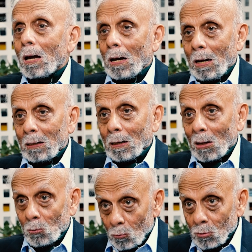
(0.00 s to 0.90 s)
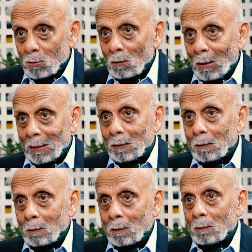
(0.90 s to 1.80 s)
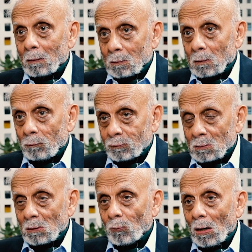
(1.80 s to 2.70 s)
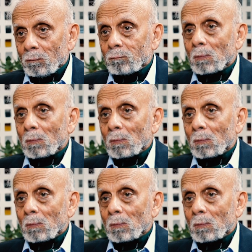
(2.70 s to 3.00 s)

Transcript: and I used it in battle in 65.